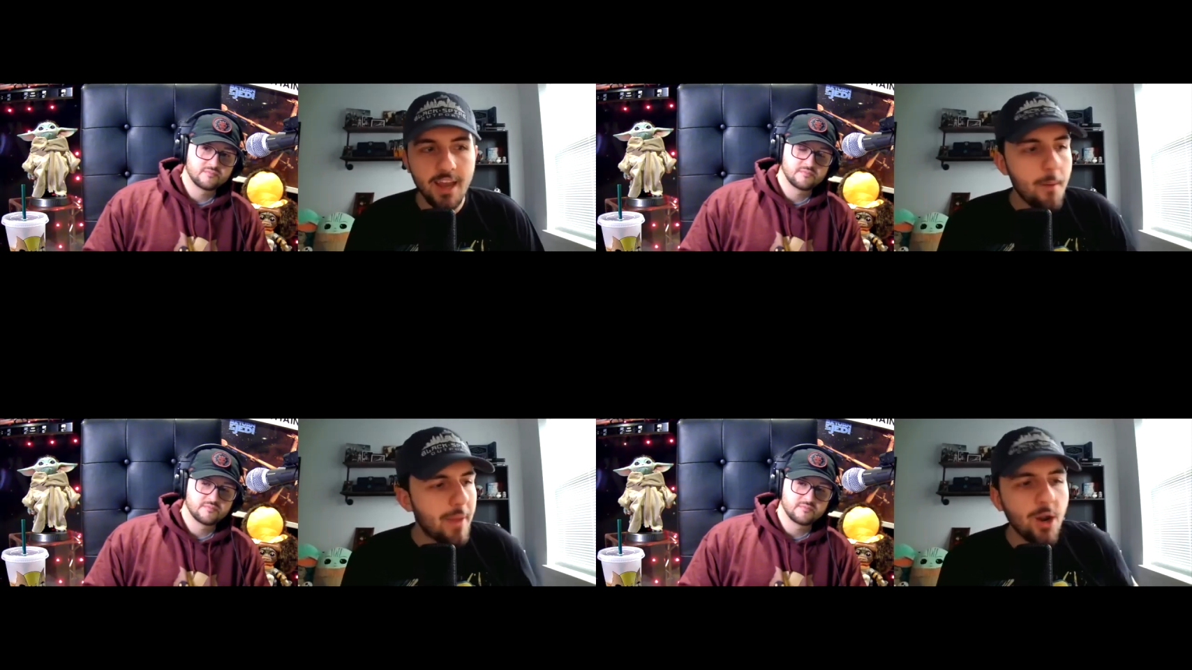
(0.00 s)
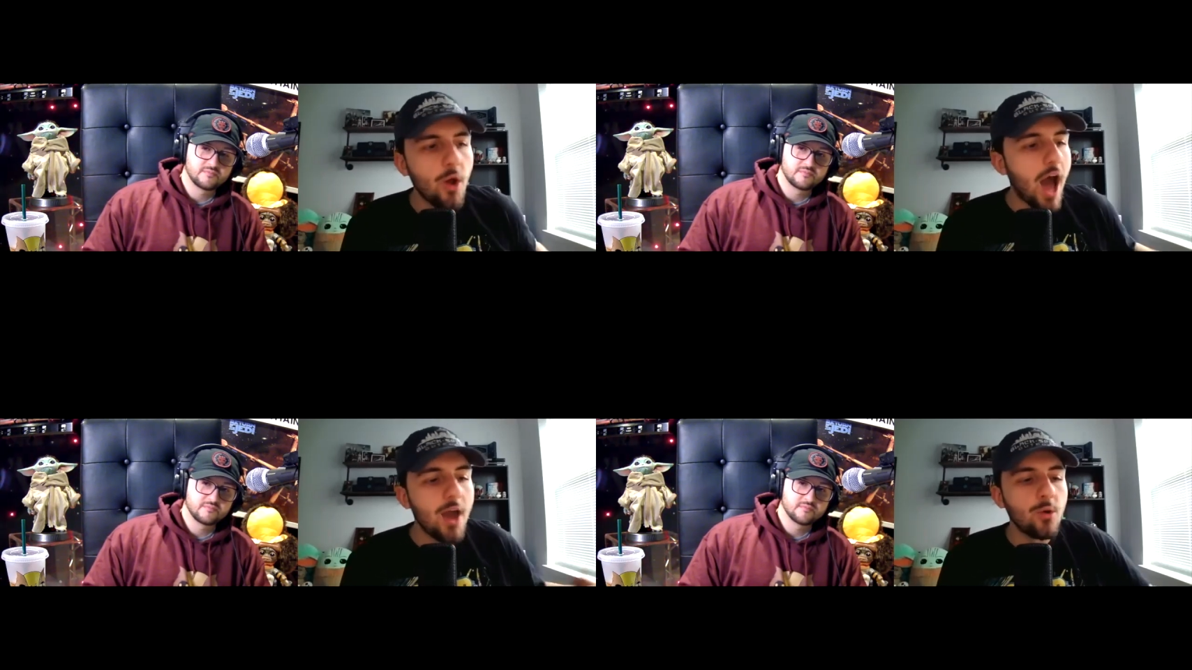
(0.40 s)
Speaker 1: But
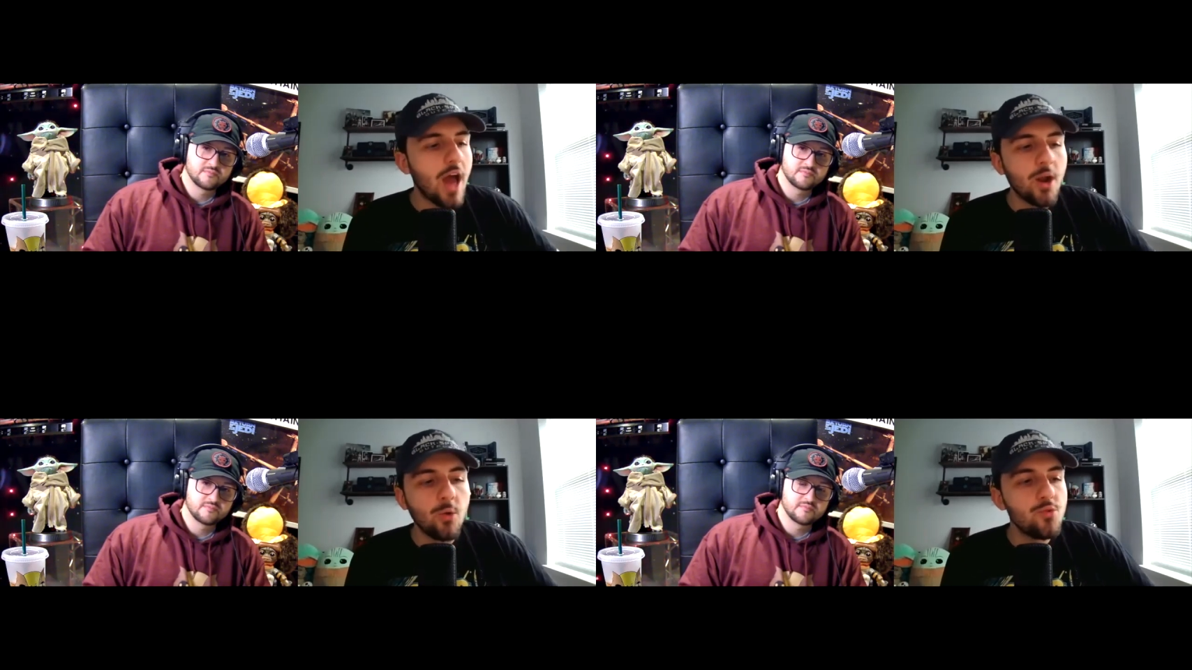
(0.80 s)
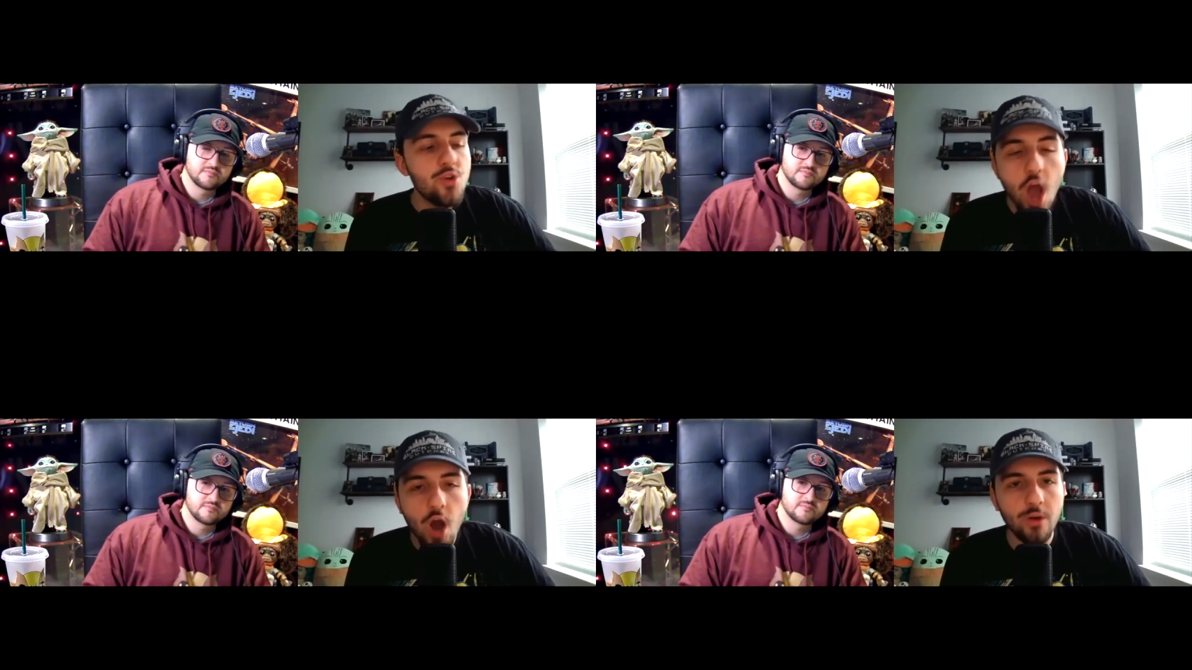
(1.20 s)
I don't
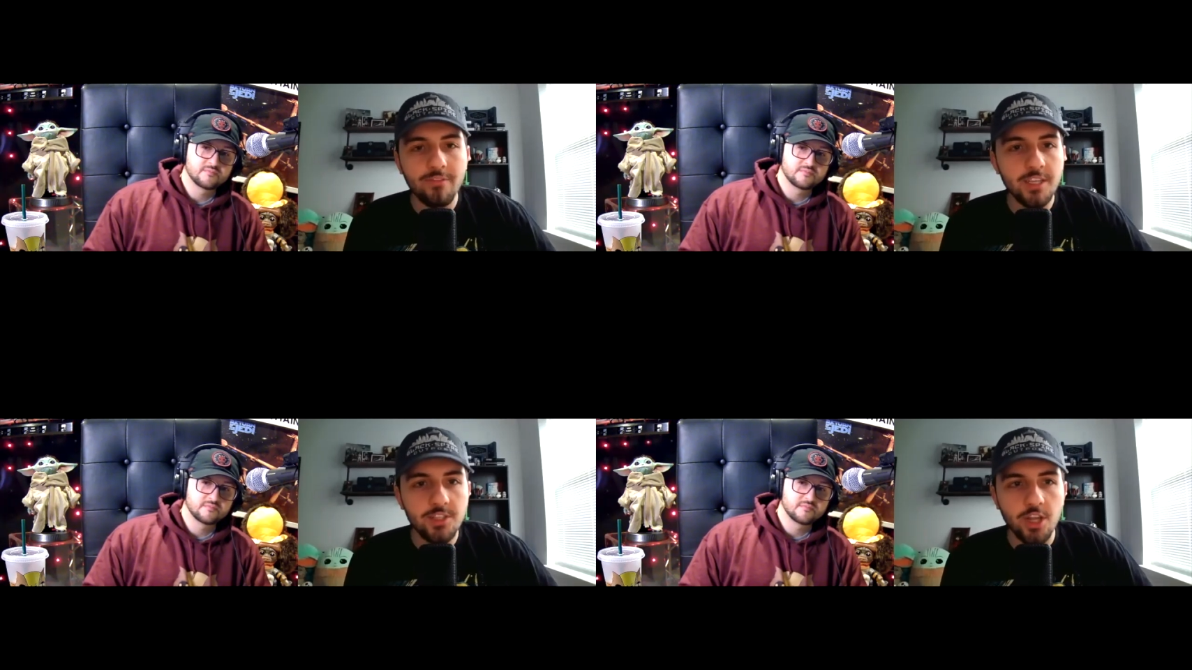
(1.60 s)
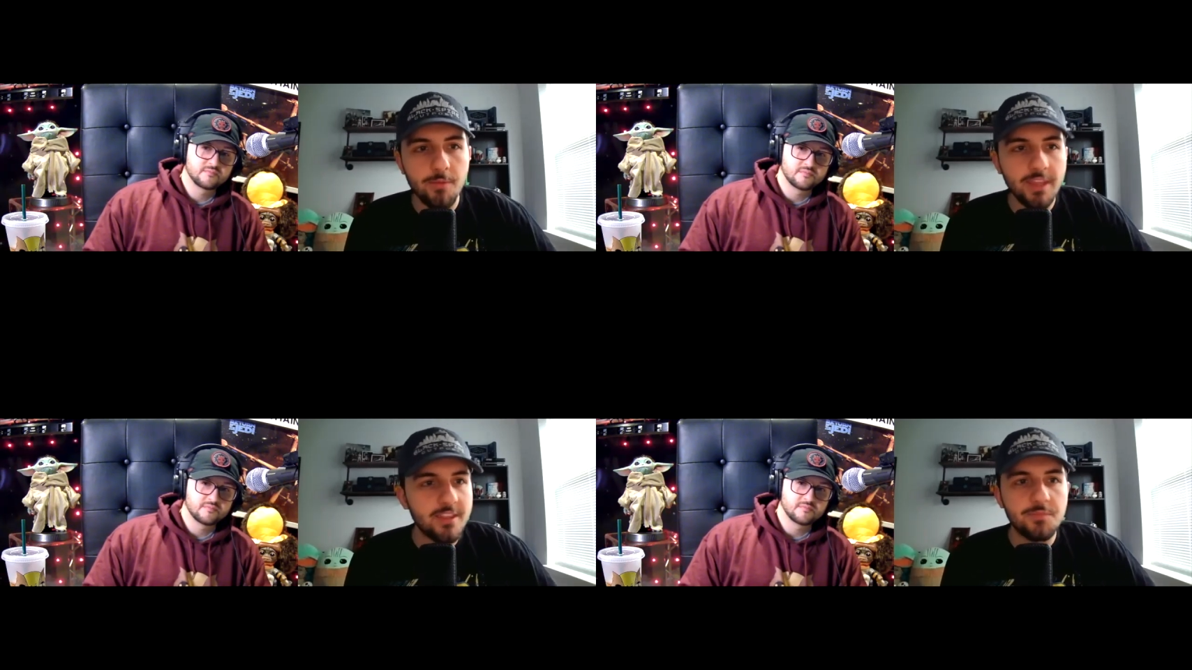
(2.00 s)
know if he's going to
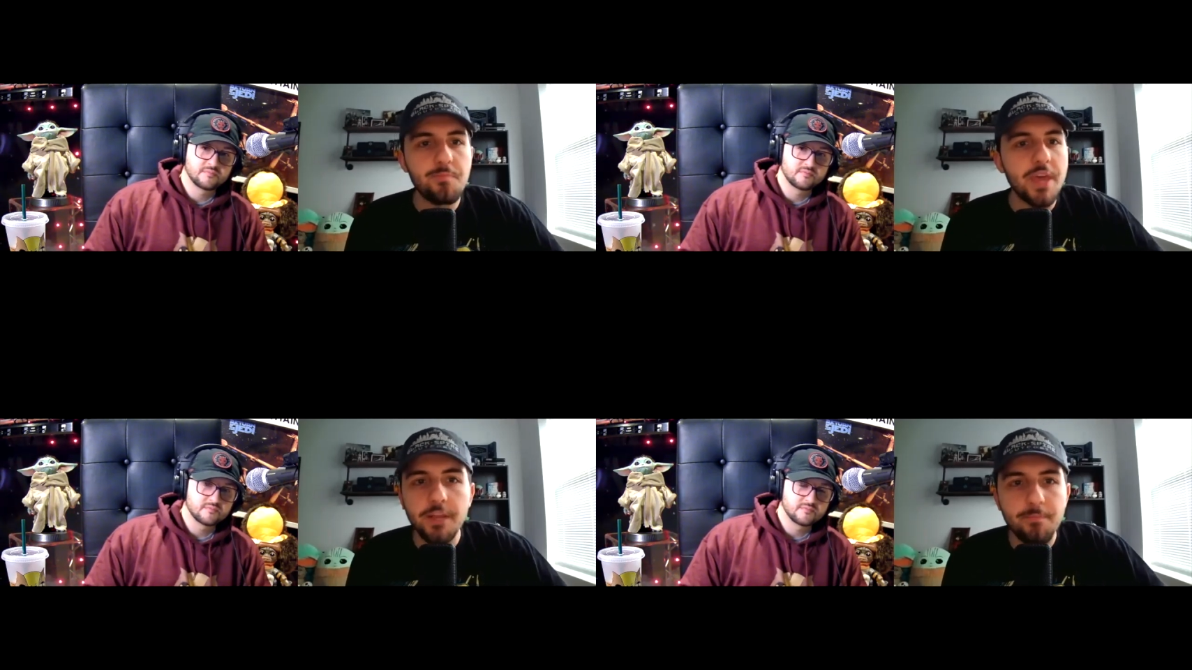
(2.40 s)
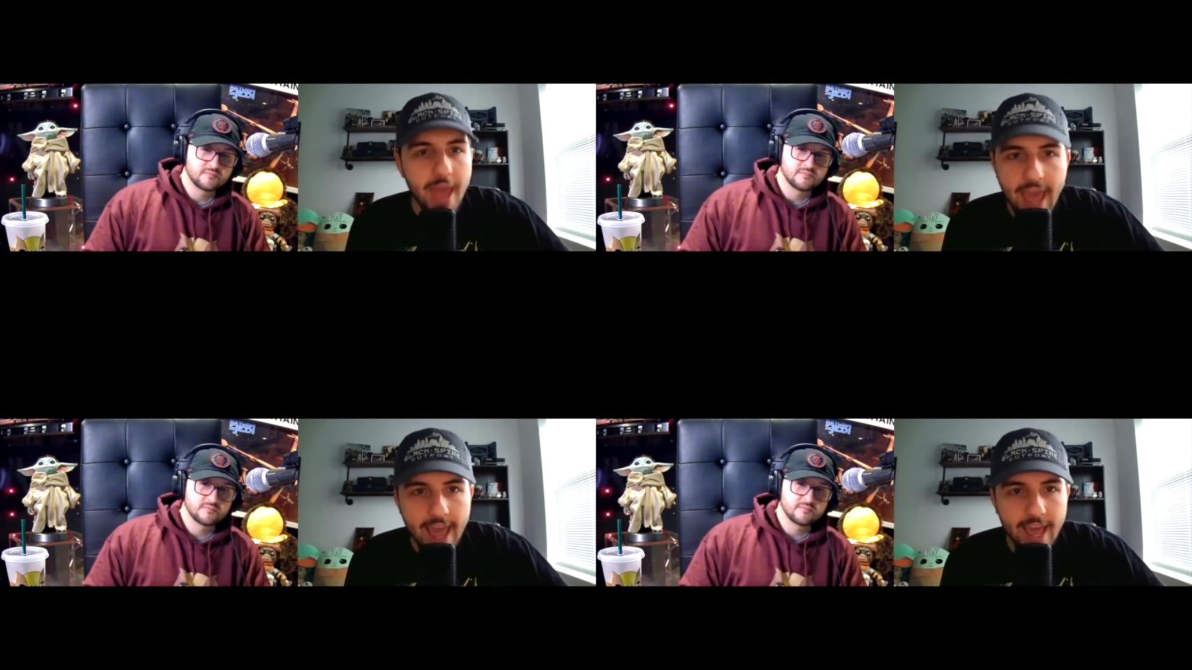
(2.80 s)
be this big
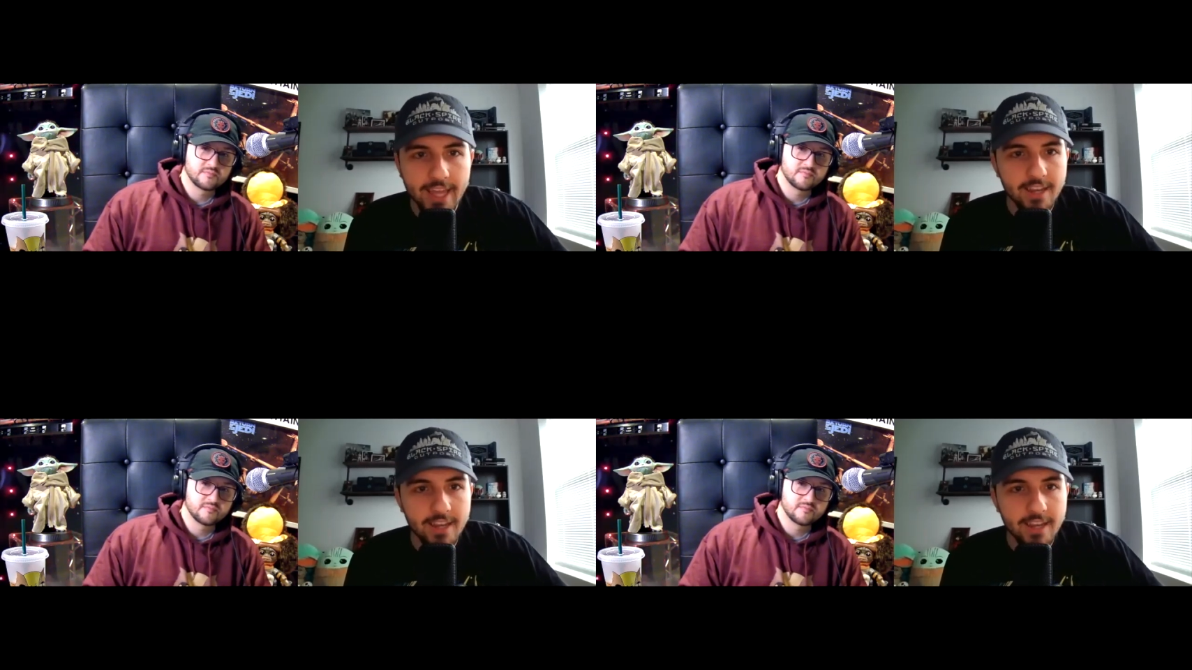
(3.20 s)
bad,